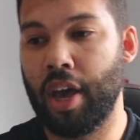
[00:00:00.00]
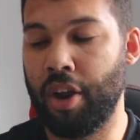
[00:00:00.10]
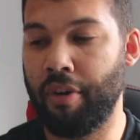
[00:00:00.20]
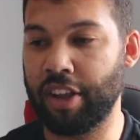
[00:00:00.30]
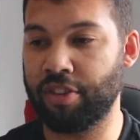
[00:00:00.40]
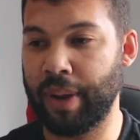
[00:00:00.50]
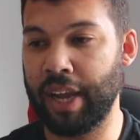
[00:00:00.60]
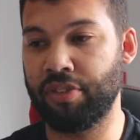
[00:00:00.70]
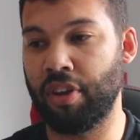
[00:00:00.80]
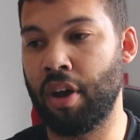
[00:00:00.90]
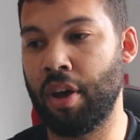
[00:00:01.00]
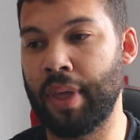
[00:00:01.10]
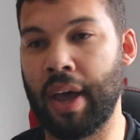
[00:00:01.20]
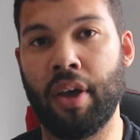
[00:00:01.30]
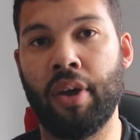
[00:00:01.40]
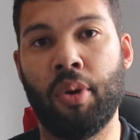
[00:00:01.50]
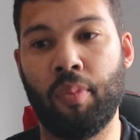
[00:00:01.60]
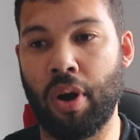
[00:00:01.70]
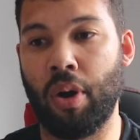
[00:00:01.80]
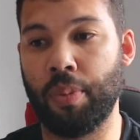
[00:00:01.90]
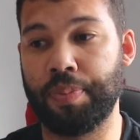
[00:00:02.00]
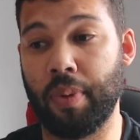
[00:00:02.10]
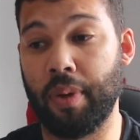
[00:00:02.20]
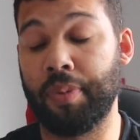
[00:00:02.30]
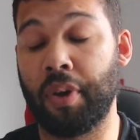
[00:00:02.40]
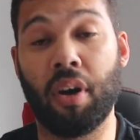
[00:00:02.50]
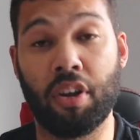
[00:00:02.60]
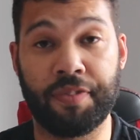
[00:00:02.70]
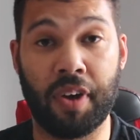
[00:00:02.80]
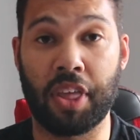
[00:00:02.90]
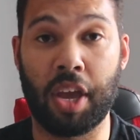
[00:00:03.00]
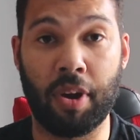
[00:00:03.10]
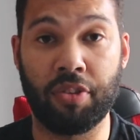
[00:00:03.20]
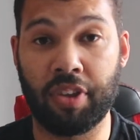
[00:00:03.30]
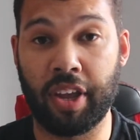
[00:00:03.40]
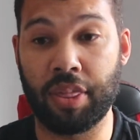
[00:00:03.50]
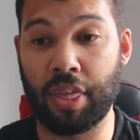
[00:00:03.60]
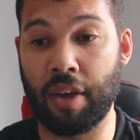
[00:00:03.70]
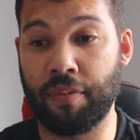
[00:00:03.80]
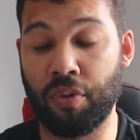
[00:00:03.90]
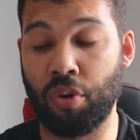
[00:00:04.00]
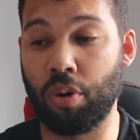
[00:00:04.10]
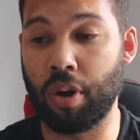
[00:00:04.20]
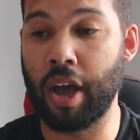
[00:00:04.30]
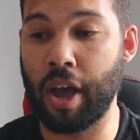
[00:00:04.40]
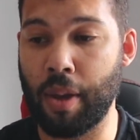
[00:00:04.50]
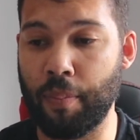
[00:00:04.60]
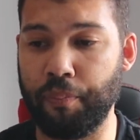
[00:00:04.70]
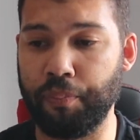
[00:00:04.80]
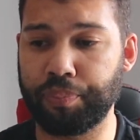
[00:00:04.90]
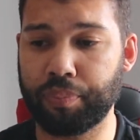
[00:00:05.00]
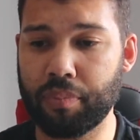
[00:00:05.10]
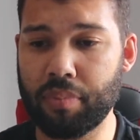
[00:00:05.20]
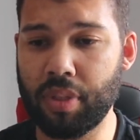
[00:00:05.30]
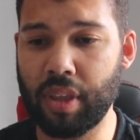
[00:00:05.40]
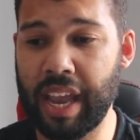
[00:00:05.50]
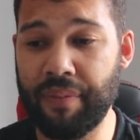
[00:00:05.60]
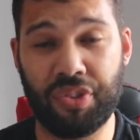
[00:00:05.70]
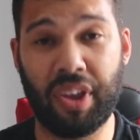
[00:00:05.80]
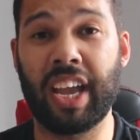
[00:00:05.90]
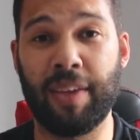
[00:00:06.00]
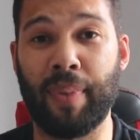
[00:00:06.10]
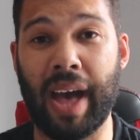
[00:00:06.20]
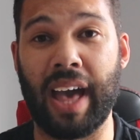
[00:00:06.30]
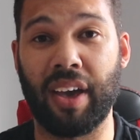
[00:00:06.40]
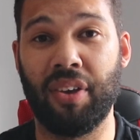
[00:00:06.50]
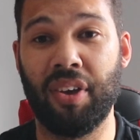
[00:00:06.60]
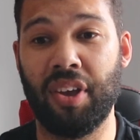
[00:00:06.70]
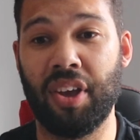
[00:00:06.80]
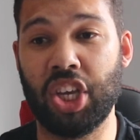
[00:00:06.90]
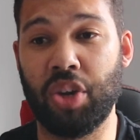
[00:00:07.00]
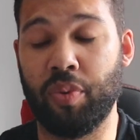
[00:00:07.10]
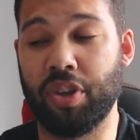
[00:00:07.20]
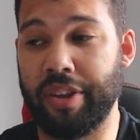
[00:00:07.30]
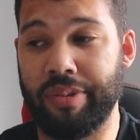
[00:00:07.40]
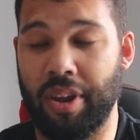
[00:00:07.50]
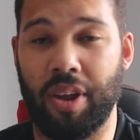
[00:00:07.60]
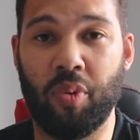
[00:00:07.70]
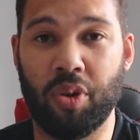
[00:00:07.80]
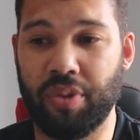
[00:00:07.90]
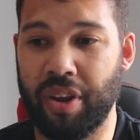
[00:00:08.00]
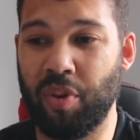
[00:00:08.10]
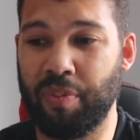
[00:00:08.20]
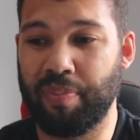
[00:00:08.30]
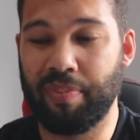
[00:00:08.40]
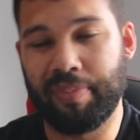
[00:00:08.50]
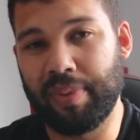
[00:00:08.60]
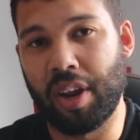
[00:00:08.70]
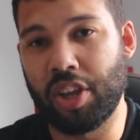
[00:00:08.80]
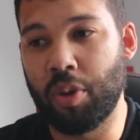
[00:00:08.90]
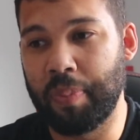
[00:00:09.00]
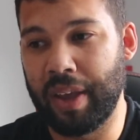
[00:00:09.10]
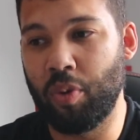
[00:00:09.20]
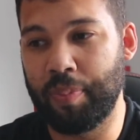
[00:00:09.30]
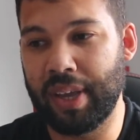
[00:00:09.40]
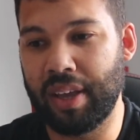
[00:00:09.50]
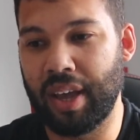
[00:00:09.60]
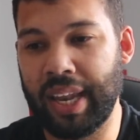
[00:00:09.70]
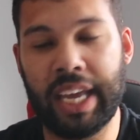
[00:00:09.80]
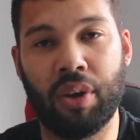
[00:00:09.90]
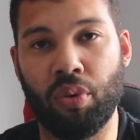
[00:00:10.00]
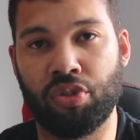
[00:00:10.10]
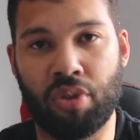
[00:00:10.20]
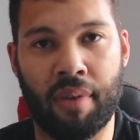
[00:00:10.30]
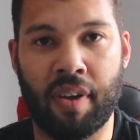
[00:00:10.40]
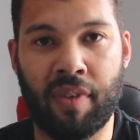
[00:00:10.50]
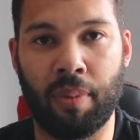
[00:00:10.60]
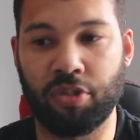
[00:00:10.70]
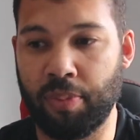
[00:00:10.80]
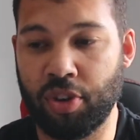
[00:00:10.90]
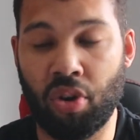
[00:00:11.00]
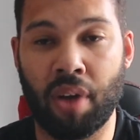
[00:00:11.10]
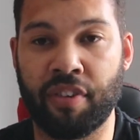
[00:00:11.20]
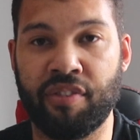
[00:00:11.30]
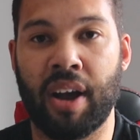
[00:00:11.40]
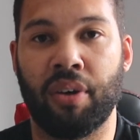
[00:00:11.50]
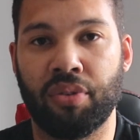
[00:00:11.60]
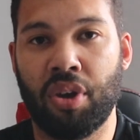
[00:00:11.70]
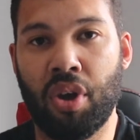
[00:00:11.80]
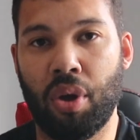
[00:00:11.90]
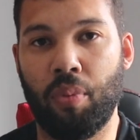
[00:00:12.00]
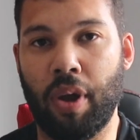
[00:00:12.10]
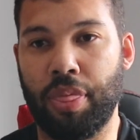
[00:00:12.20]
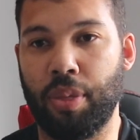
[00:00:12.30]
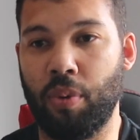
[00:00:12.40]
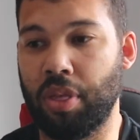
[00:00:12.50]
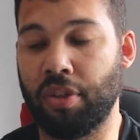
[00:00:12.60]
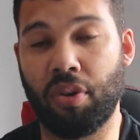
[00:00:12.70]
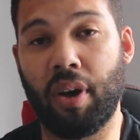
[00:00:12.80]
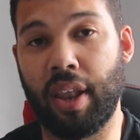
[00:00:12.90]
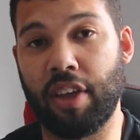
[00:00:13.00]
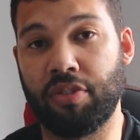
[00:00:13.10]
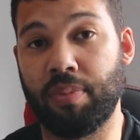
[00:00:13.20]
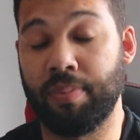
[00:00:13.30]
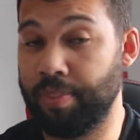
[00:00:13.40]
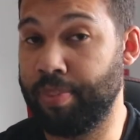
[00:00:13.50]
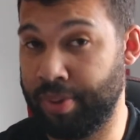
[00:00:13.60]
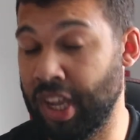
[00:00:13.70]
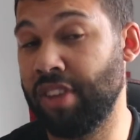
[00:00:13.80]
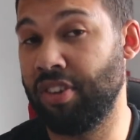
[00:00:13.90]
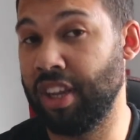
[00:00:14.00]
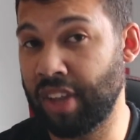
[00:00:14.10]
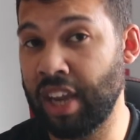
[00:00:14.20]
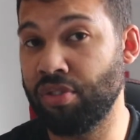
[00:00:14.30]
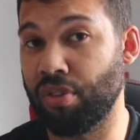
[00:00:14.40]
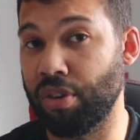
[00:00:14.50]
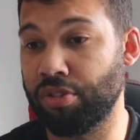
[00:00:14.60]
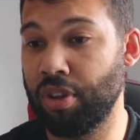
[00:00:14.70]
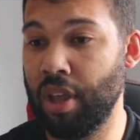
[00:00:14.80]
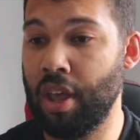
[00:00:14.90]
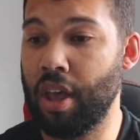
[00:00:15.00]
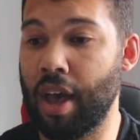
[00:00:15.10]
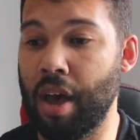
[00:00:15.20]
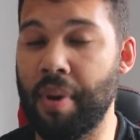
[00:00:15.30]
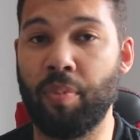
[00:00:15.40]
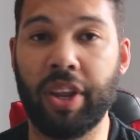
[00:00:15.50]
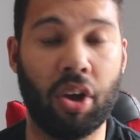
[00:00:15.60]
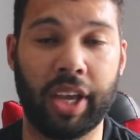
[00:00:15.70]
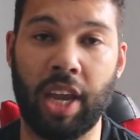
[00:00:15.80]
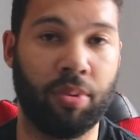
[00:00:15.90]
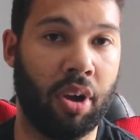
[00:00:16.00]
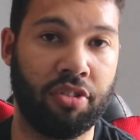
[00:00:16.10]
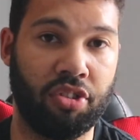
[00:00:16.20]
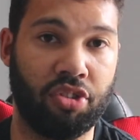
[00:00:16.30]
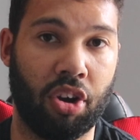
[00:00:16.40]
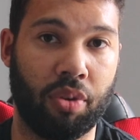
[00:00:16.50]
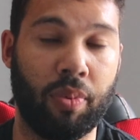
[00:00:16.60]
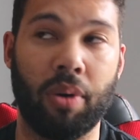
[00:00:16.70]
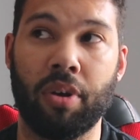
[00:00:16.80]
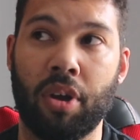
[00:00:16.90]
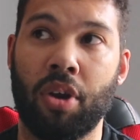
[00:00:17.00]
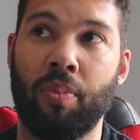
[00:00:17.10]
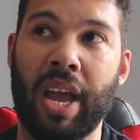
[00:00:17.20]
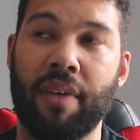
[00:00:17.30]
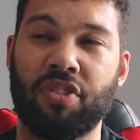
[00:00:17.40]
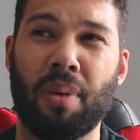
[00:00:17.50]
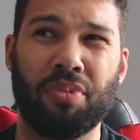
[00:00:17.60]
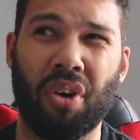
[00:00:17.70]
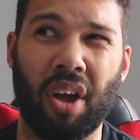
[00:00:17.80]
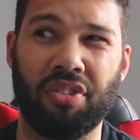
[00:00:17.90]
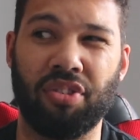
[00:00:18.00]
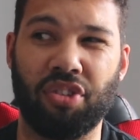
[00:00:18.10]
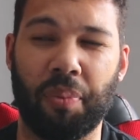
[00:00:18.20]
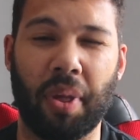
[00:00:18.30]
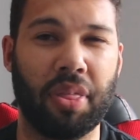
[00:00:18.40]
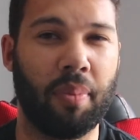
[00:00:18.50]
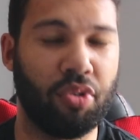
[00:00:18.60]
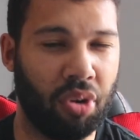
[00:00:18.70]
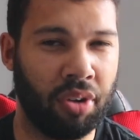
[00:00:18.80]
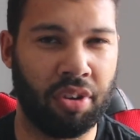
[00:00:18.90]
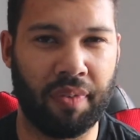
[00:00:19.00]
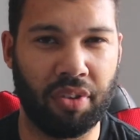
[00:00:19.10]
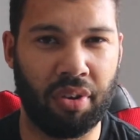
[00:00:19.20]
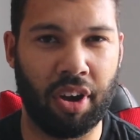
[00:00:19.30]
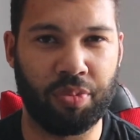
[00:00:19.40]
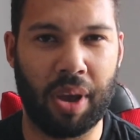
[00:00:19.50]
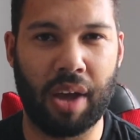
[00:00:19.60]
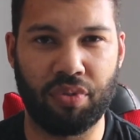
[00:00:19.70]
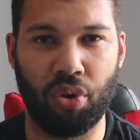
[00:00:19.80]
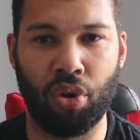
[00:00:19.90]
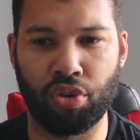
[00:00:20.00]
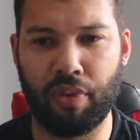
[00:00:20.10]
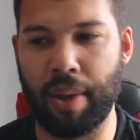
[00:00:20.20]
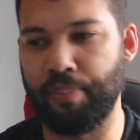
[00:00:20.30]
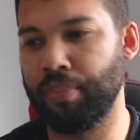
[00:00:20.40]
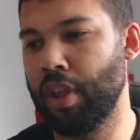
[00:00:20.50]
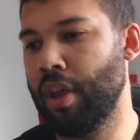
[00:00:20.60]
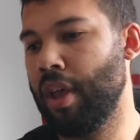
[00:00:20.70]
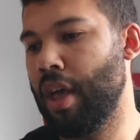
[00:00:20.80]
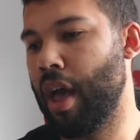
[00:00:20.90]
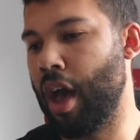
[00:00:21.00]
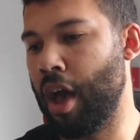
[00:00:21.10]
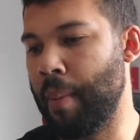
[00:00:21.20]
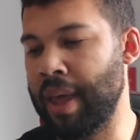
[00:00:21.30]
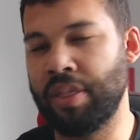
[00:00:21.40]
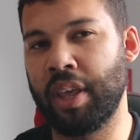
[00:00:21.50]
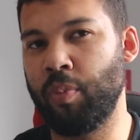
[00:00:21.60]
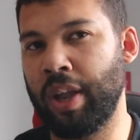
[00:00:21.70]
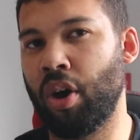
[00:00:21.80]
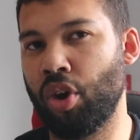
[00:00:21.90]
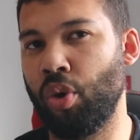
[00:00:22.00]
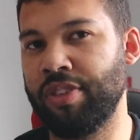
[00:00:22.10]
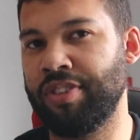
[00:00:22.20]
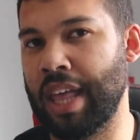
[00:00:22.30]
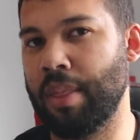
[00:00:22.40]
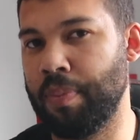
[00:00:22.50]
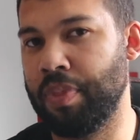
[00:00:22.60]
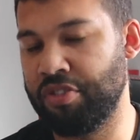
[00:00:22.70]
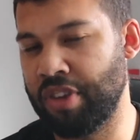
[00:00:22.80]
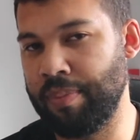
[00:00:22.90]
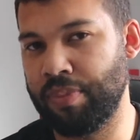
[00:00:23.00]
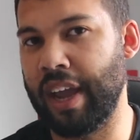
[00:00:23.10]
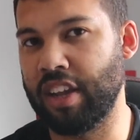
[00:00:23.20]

And I explained to her that, well, the car's failed the MOT, therefore, um, if you take it back, you it, it, would it would you know you it would be illegal to drive it around because you'd be driving around with with a tyre that's potentially dangerous. Um, and we don't keep tyres in stock. Well, we have some tyres in stock, but the majority of our tyres we have to order in. Um, and they, we can't always get them the same day.